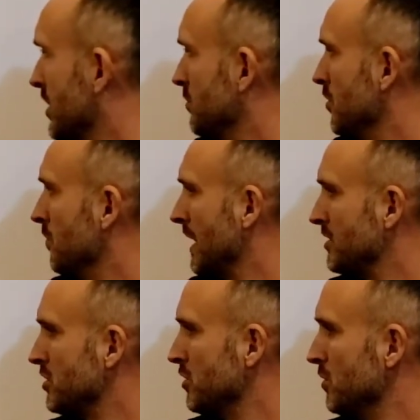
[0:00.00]
going to move my
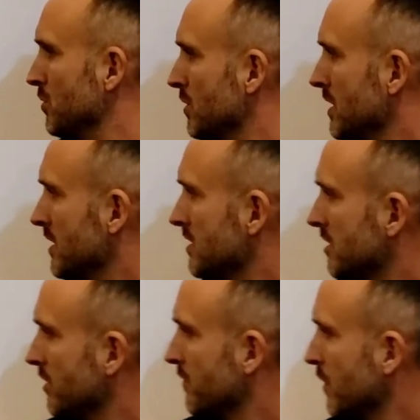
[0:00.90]
2
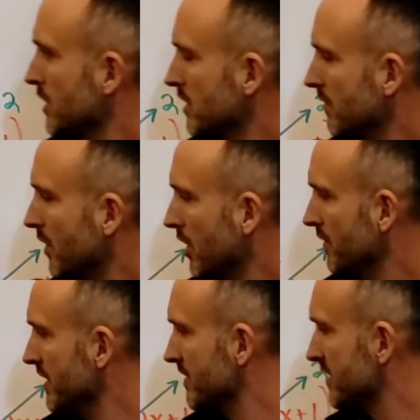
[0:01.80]
to the front of all
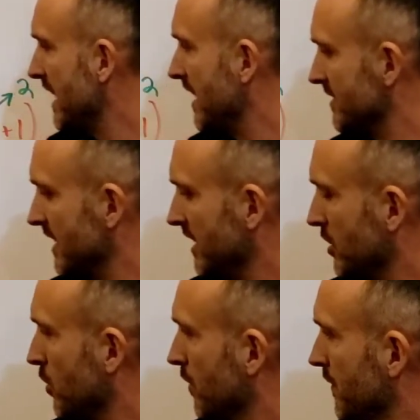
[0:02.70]
of this as a
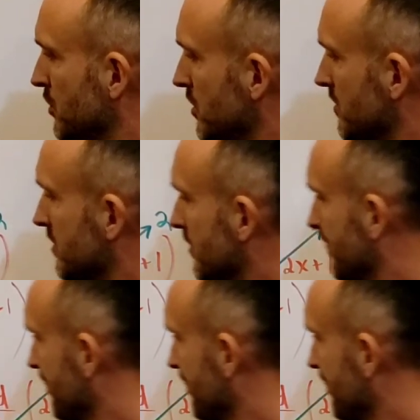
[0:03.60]
coefficient.